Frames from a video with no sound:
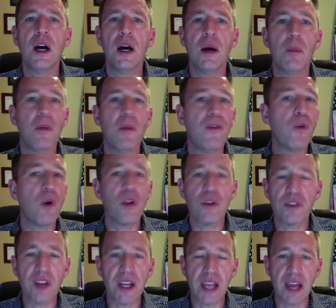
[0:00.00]
before there's
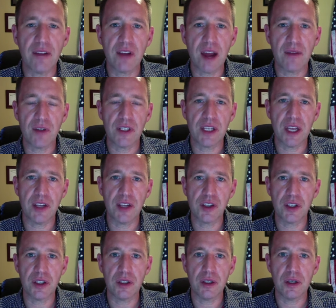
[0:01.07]
any kind of
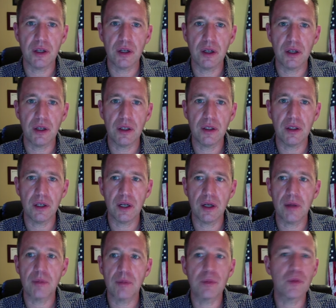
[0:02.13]
confrontation
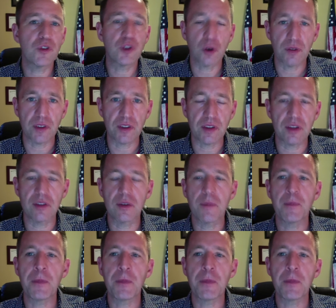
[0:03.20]
surfaces.